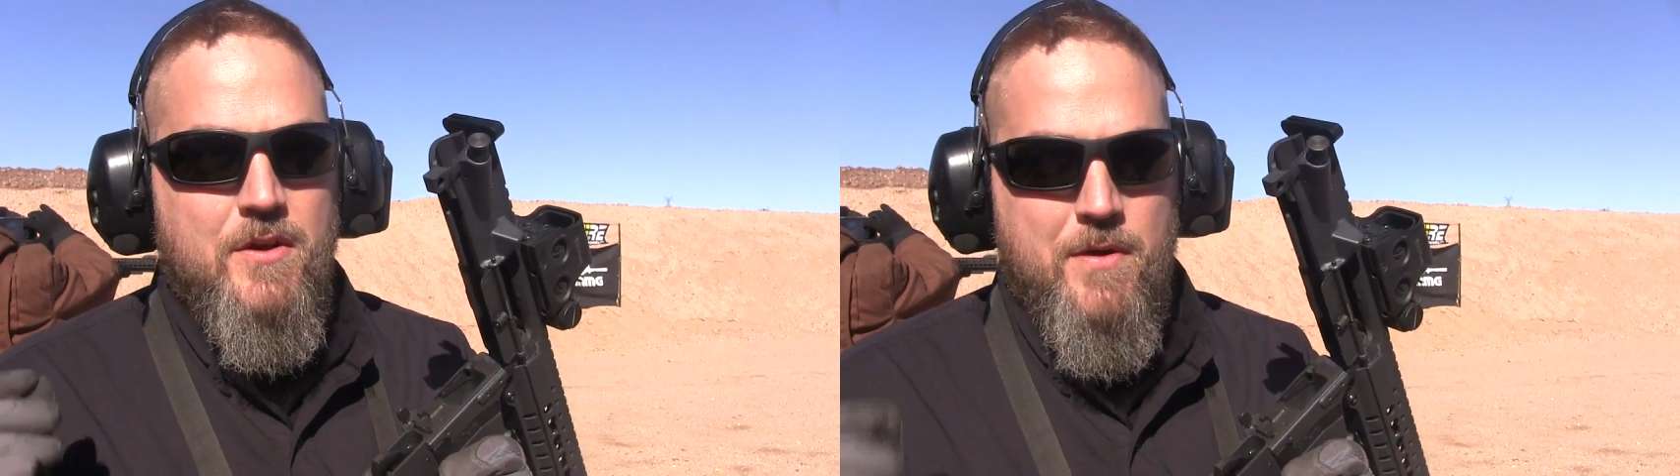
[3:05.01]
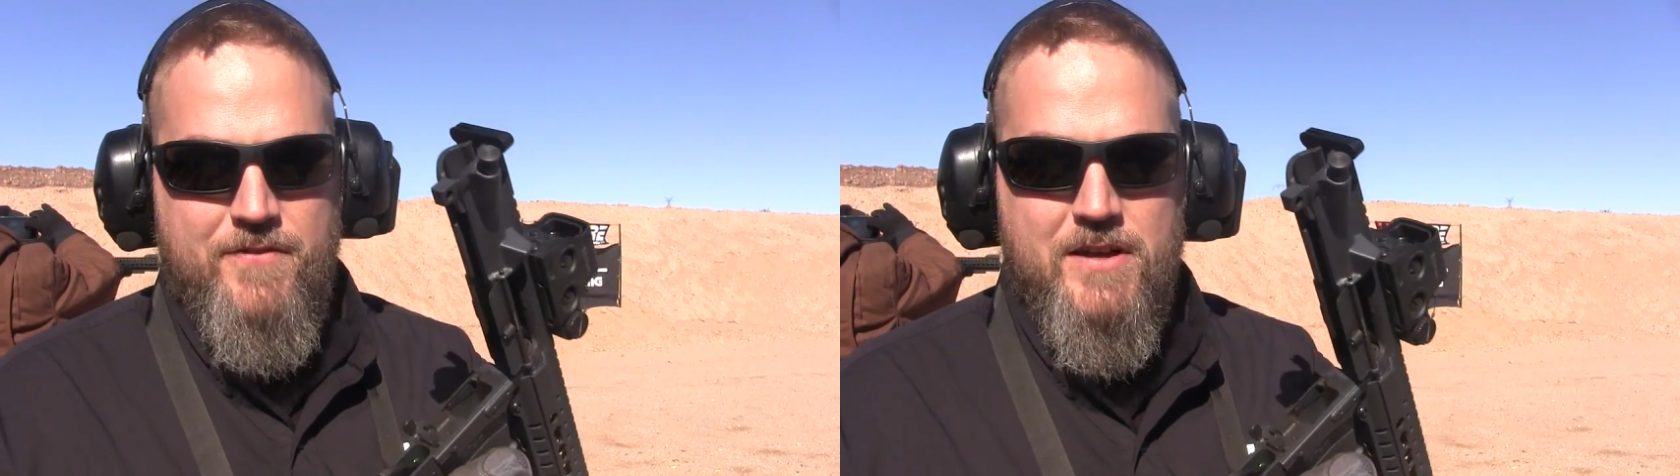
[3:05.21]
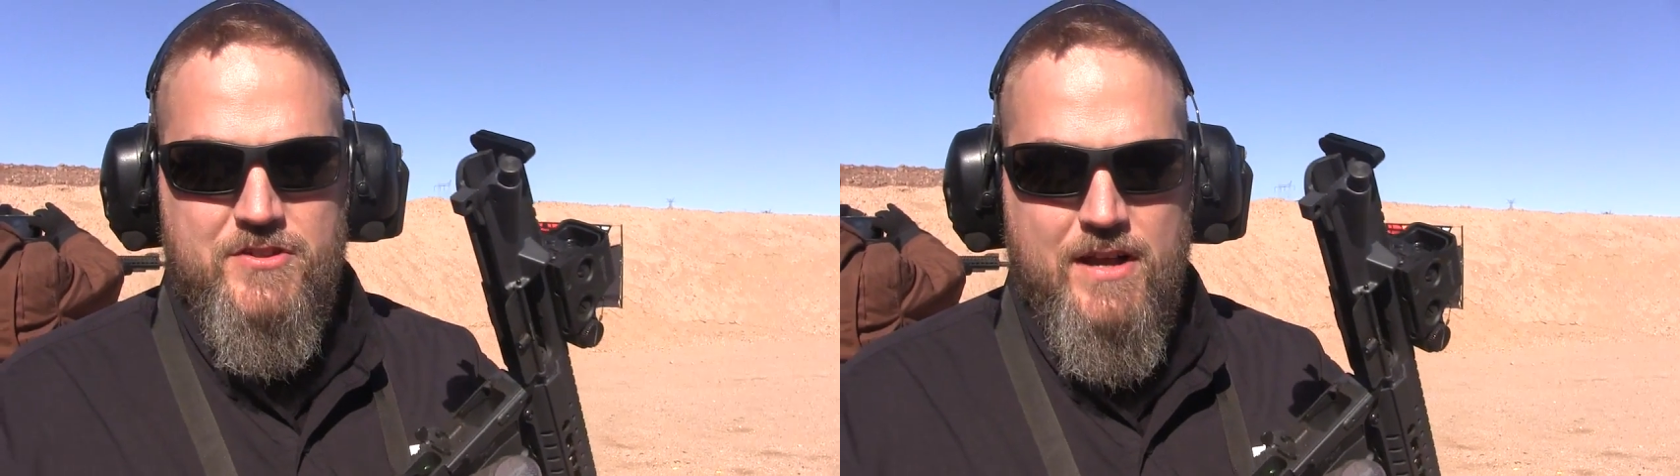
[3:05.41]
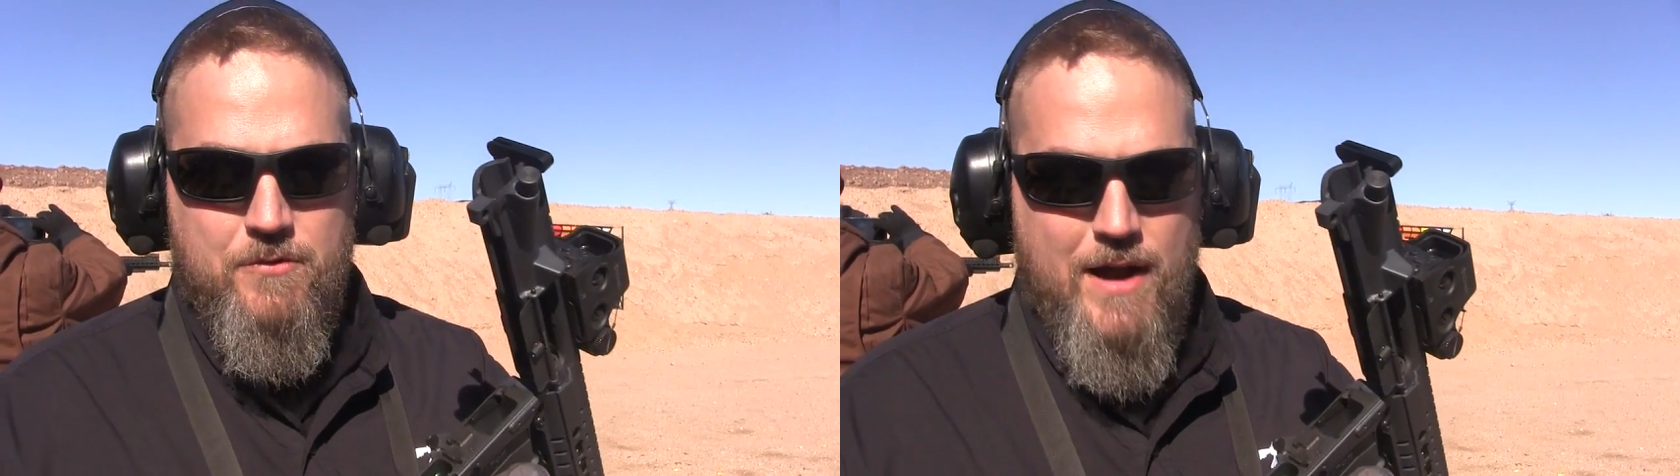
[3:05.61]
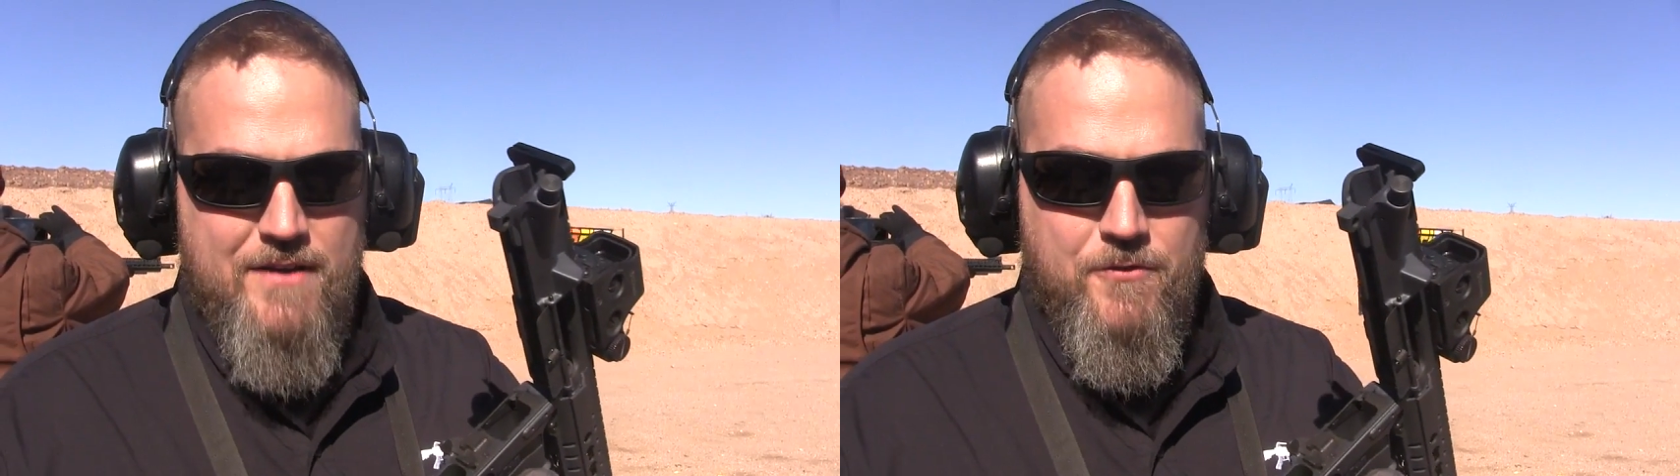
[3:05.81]
we've also
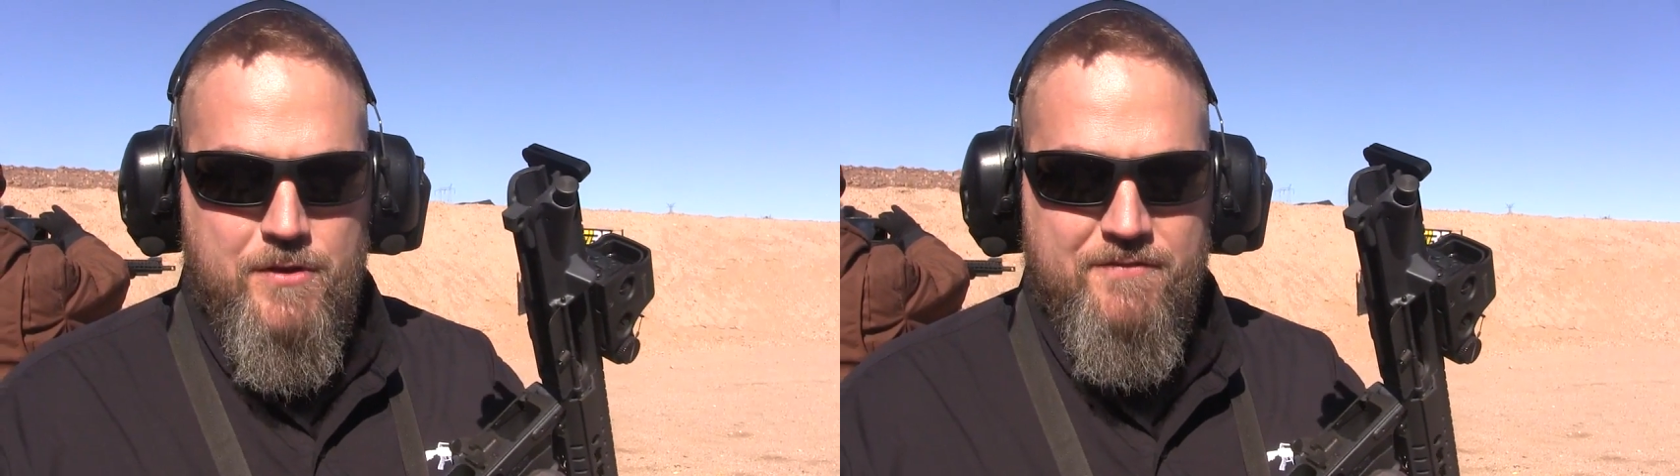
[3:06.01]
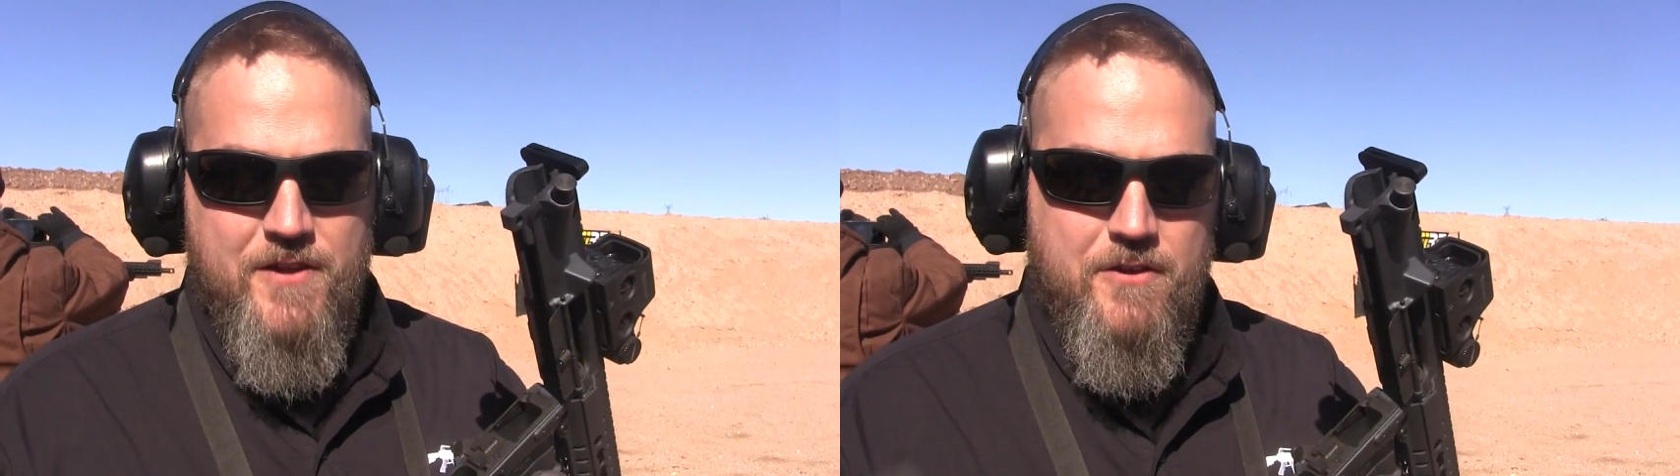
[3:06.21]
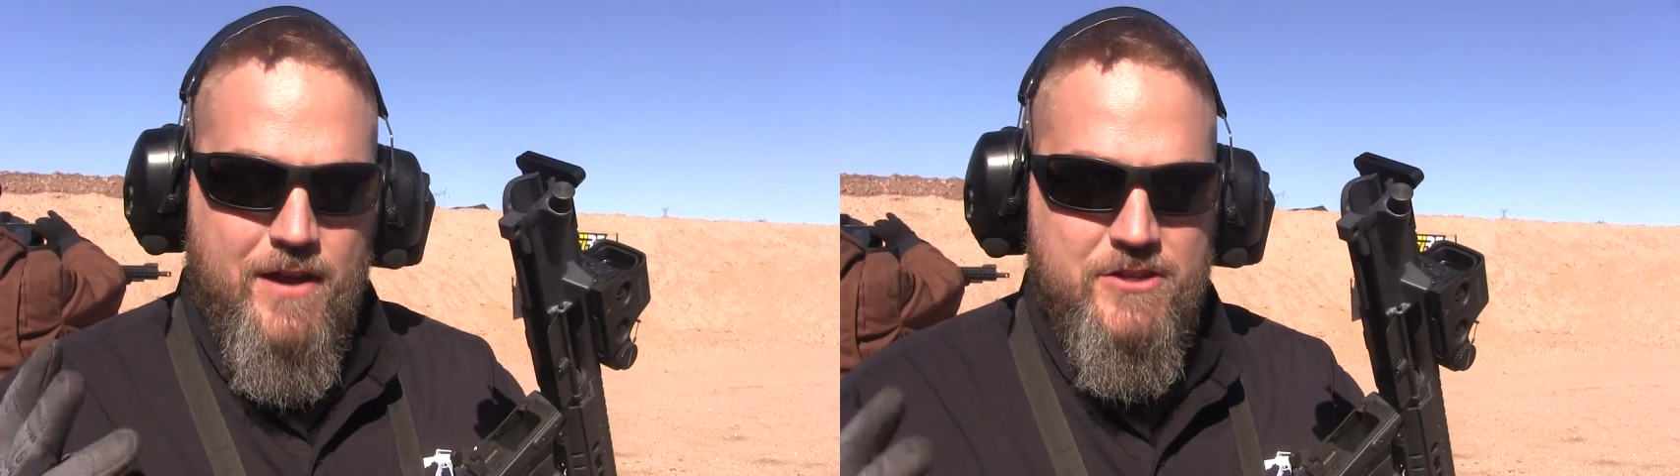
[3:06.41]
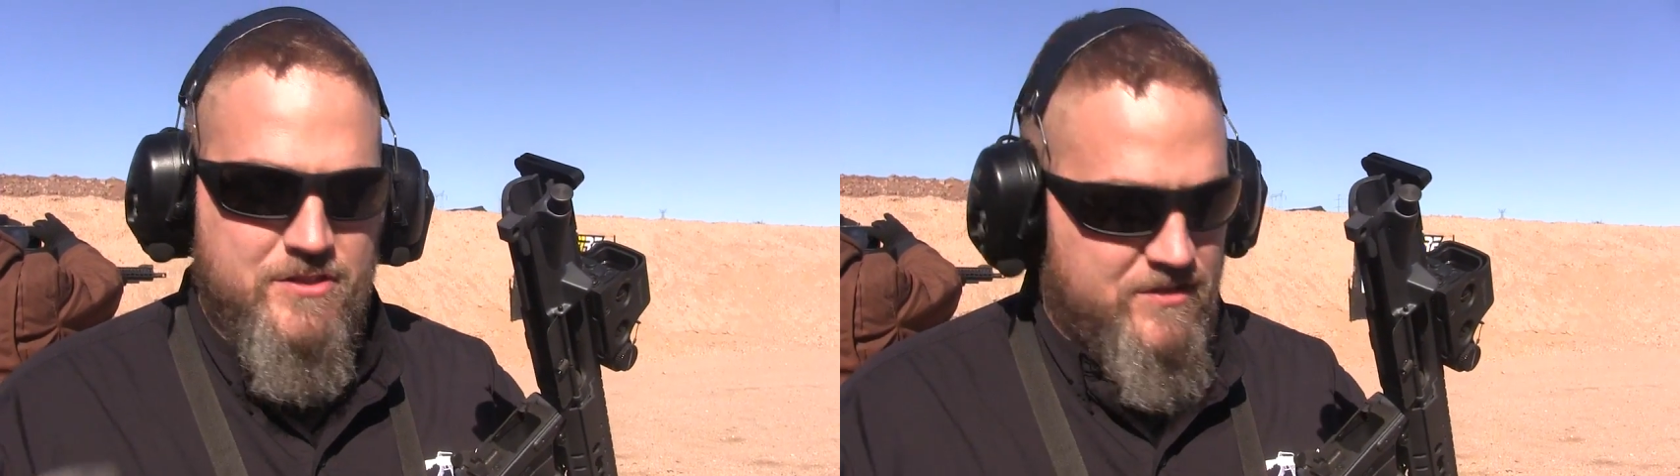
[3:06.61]
got rifle configurations,